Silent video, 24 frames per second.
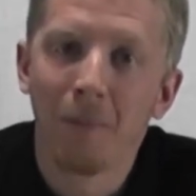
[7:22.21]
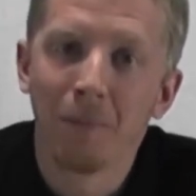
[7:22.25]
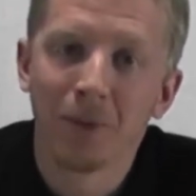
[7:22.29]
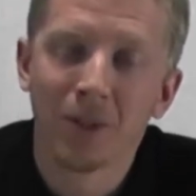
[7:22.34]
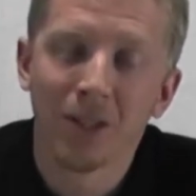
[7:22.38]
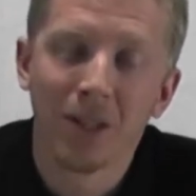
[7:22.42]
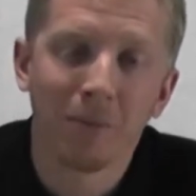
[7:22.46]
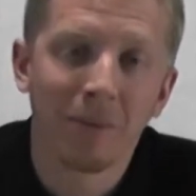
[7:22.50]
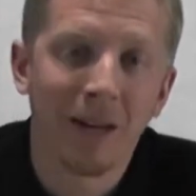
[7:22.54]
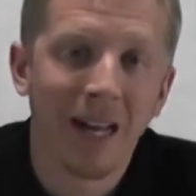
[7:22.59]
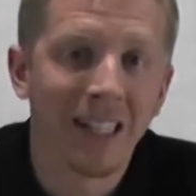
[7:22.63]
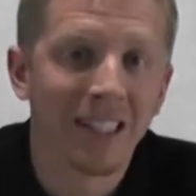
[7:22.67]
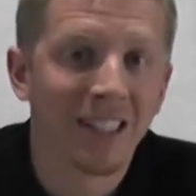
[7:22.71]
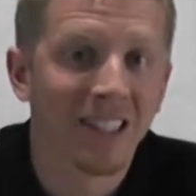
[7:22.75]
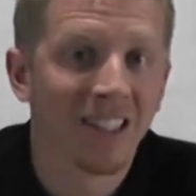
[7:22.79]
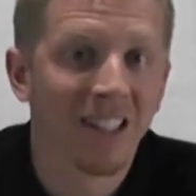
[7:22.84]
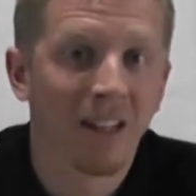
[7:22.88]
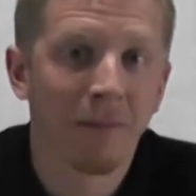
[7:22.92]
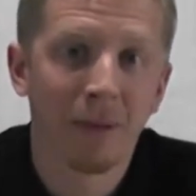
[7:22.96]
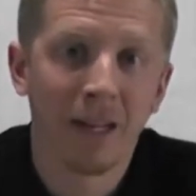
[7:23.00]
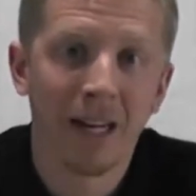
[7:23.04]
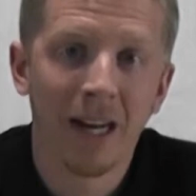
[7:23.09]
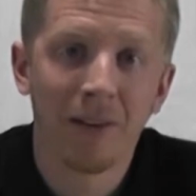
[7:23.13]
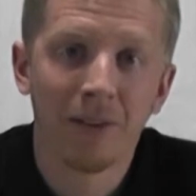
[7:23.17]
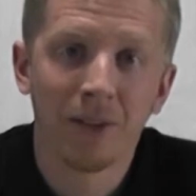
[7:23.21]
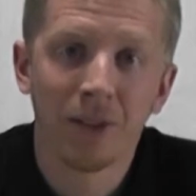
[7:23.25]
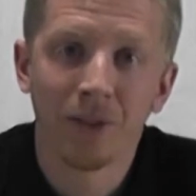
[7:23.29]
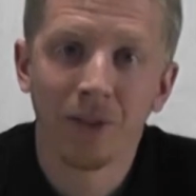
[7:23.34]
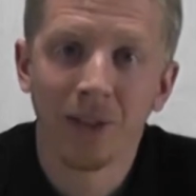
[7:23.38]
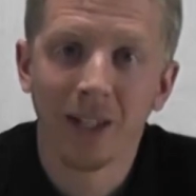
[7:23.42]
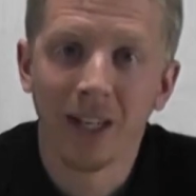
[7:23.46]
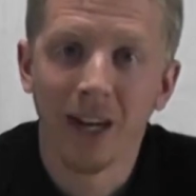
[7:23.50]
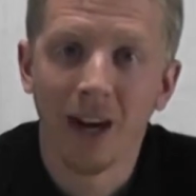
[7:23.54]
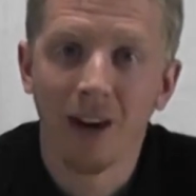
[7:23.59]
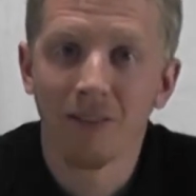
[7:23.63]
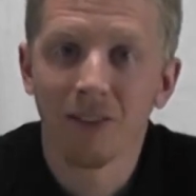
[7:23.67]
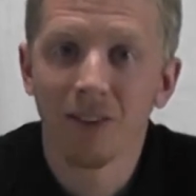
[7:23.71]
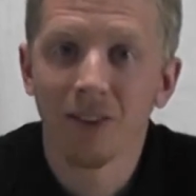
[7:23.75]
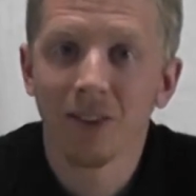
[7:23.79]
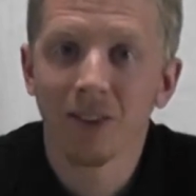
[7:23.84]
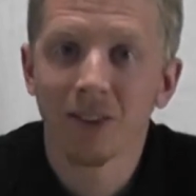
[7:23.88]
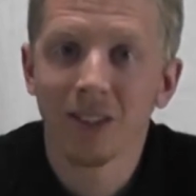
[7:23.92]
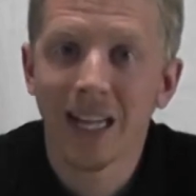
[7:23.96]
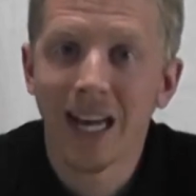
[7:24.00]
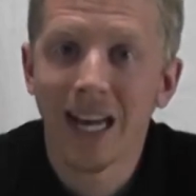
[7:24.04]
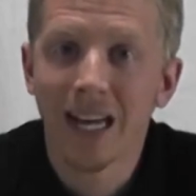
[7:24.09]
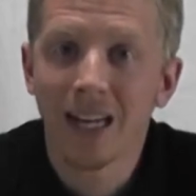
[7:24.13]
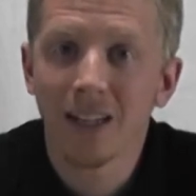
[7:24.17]
Some cases I've been able to
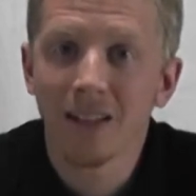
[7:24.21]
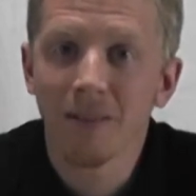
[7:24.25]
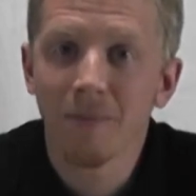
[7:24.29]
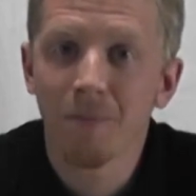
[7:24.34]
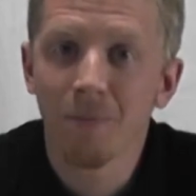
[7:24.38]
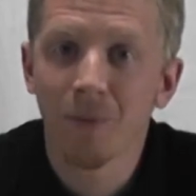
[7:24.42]
recover data,